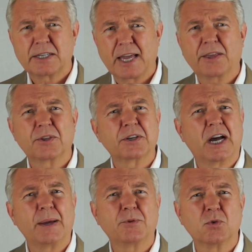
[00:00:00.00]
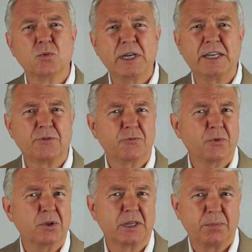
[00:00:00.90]
Take the time to read it
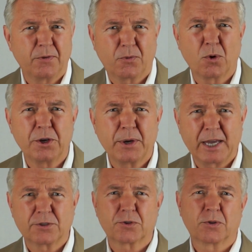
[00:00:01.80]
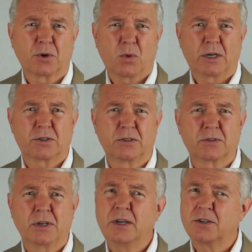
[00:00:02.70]
fully before you answer the
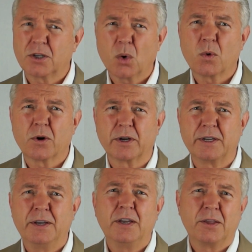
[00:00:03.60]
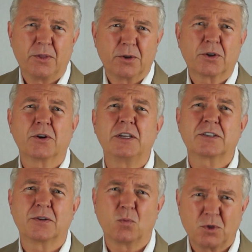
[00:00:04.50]
questions. Don't worry, the
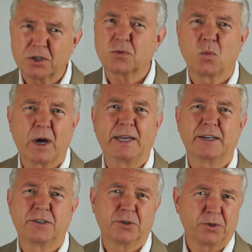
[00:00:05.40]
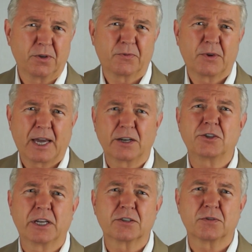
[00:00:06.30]
attorneys can just wait until you've had a
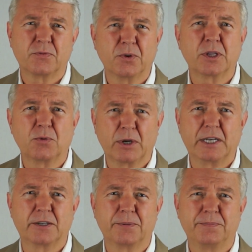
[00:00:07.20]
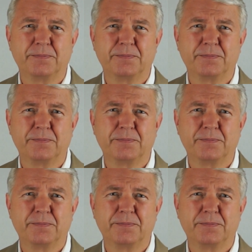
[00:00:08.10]
chance to fully read it.